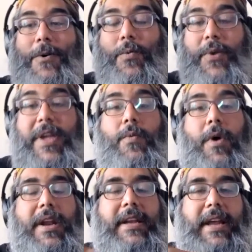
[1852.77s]
We wanted
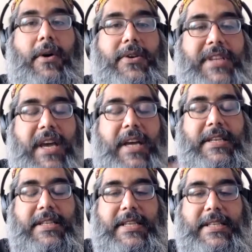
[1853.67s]
our son
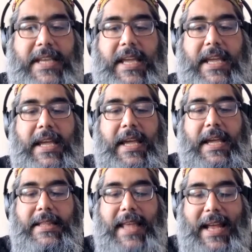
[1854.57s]
to see
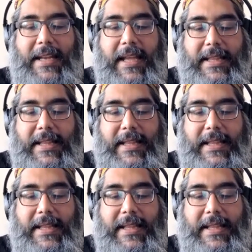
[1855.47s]
that